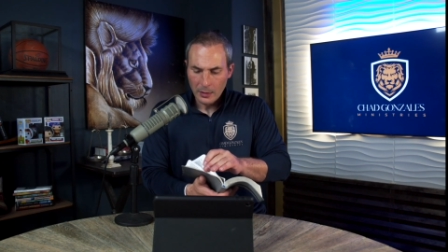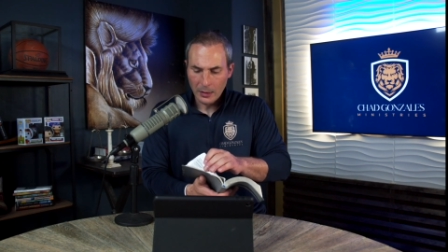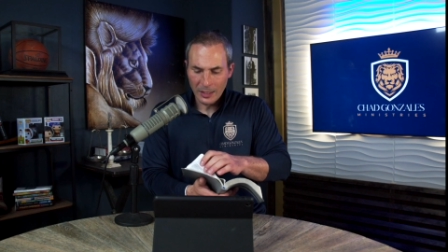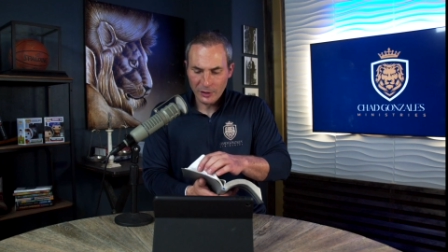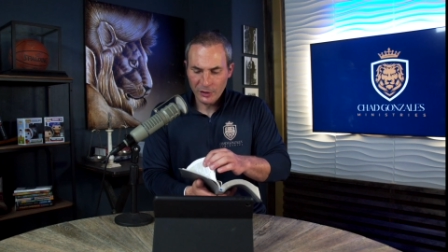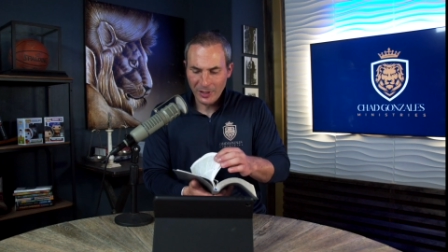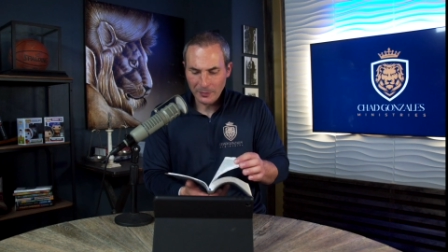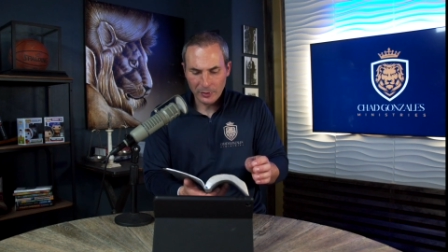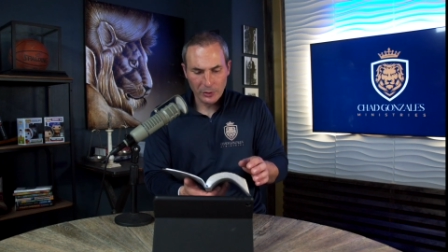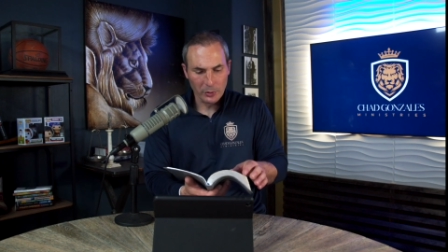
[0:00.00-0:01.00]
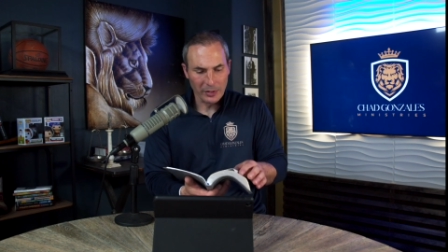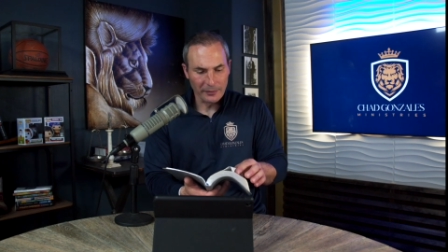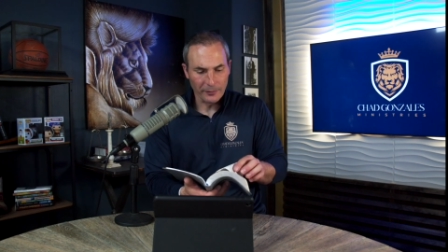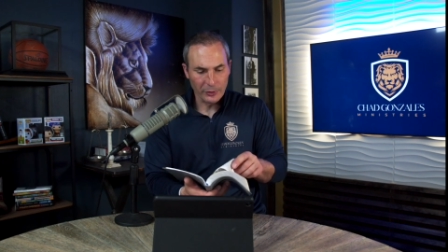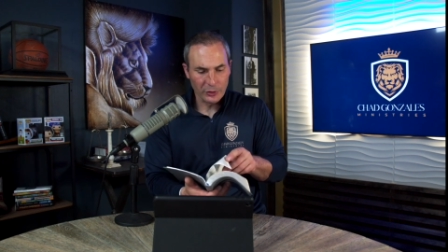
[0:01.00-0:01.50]
Colossians chapter two
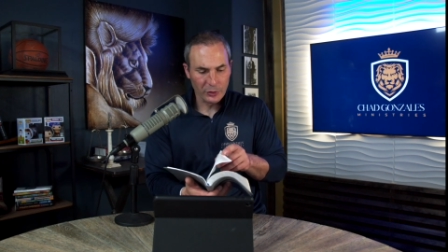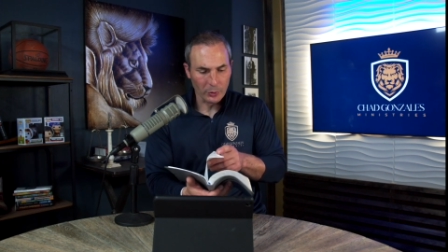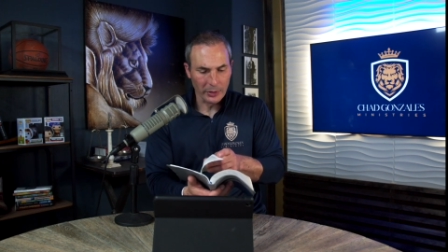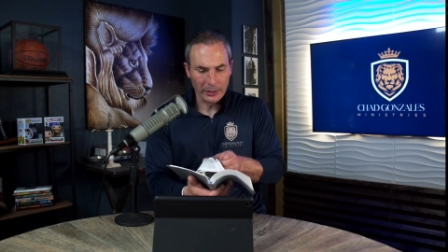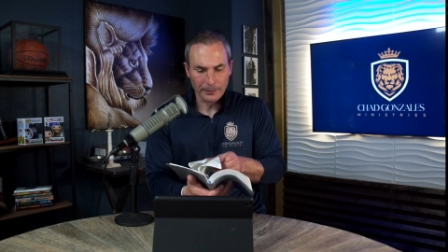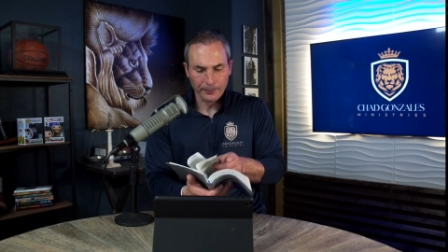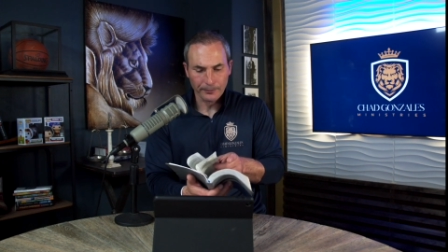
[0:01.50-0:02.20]
and verse twenty